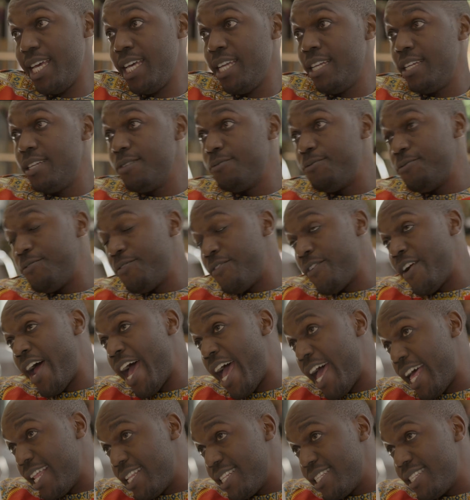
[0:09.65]
in
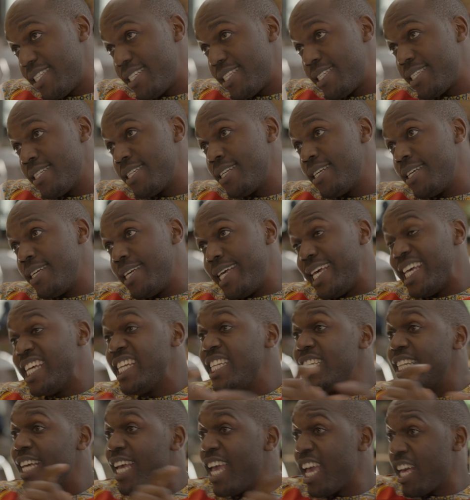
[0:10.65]
France,
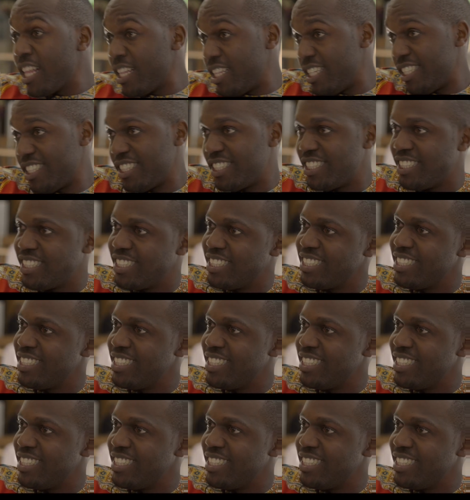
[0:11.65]
in English,